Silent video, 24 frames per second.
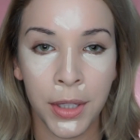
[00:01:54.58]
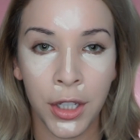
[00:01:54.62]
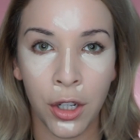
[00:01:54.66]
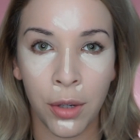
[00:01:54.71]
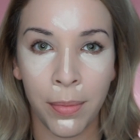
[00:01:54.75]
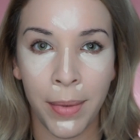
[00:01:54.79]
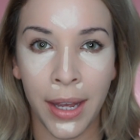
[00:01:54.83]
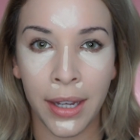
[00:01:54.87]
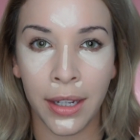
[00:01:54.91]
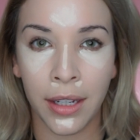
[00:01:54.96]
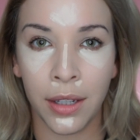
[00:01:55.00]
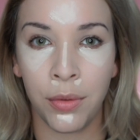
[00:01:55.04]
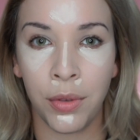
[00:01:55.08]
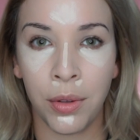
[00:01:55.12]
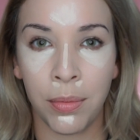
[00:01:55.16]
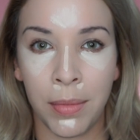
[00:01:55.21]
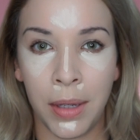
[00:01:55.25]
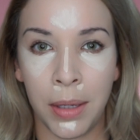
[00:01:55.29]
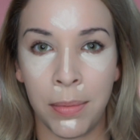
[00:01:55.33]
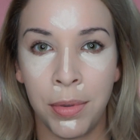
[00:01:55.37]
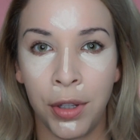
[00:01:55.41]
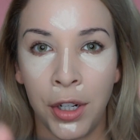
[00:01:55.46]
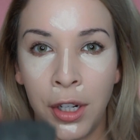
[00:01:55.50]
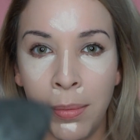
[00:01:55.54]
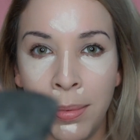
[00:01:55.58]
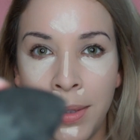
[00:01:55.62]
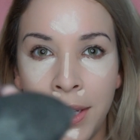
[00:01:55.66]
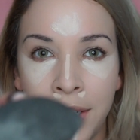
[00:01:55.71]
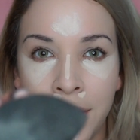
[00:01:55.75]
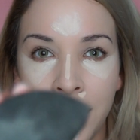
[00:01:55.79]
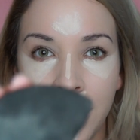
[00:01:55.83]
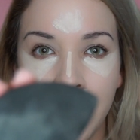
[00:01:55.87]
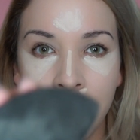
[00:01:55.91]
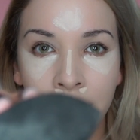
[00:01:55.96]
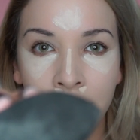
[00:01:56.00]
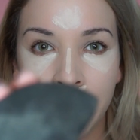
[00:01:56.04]
Go back in with my beauty
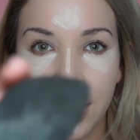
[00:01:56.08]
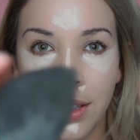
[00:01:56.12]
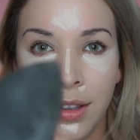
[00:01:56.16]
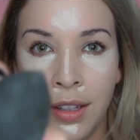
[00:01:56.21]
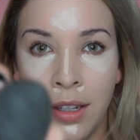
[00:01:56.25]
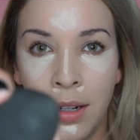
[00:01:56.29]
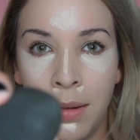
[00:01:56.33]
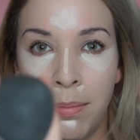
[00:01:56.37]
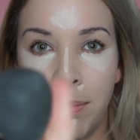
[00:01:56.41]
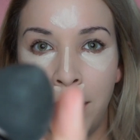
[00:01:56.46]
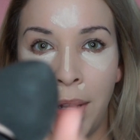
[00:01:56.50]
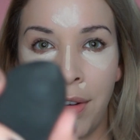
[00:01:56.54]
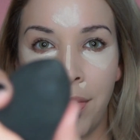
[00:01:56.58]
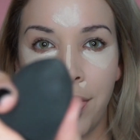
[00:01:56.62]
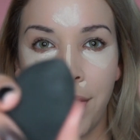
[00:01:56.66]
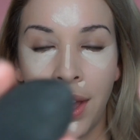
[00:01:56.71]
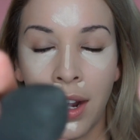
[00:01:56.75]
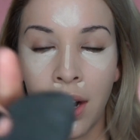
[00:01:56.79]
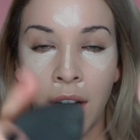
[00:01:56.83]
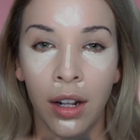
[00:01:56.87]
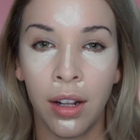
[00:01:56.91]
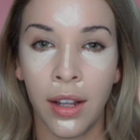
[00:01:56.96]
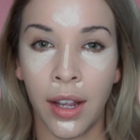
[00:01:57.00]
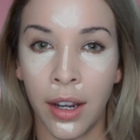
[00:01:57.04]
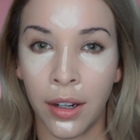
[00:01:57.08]
blender and then buff that all